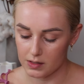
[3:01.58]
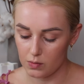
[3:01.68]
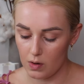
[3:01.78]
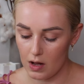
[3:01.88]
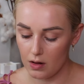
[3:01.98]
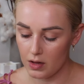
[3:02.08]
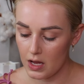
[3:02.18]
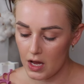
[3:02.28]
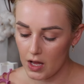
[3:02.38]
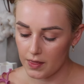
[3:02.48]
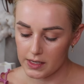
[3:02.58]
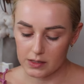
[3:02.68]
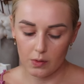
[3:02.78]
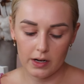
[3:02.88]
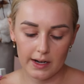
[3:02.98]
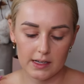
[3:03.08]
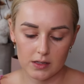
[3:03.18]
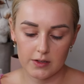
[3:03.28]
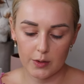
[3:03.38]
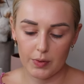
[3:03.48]
as well. This one
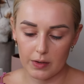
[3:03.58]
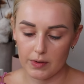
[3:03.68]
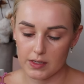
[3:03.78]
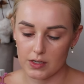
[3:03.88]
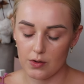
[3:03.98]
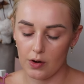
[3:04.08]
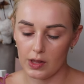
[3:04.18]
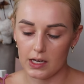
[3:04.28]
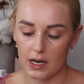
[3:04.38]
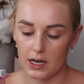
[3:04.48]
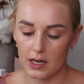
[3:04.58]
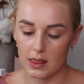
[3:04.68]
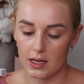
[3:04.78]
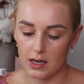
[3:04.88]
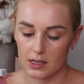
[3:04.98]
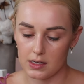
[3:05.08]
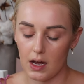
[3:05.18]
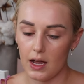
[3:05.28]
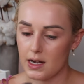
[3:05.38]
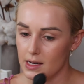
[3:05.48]
is so pigmented, you only need the
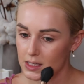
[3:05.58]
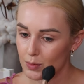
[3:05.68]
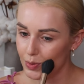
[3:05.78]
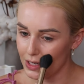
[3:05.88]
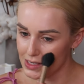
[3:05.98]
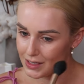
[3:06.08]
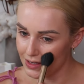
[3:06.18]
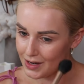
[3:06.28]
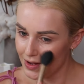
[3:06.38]
tiniest bit